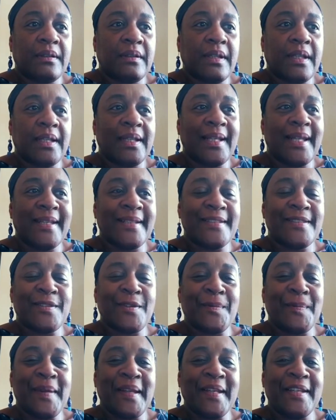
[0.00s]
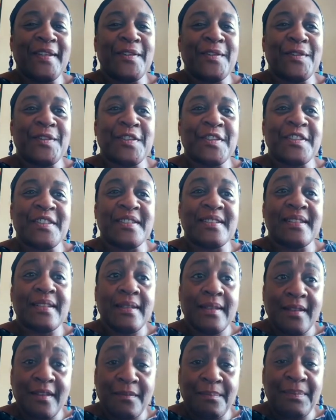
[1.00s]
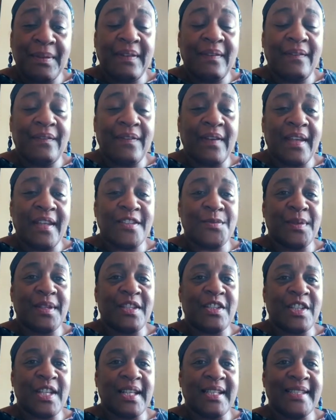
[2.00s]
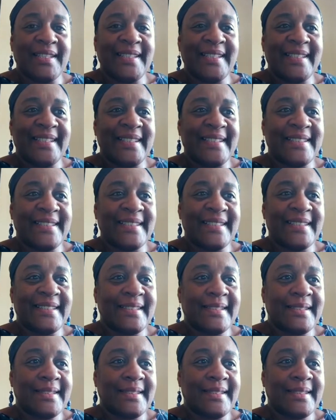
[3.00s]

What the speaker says: and like so many others have been faced with challenges,